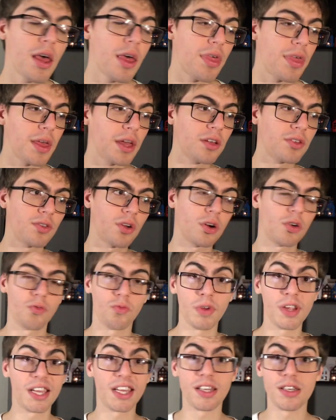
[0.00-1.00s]
Things are
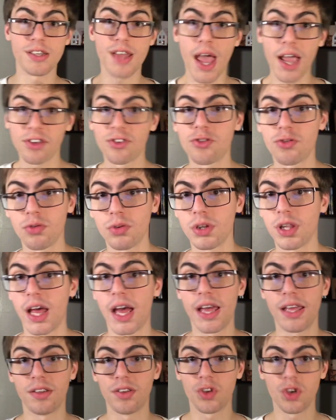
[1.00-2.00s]

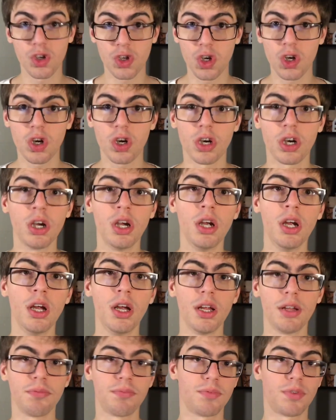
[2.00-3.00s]
recontextualized, sure,
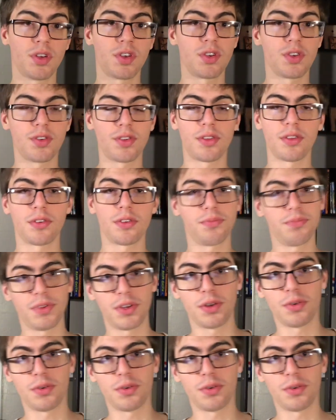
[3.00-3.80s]
such as the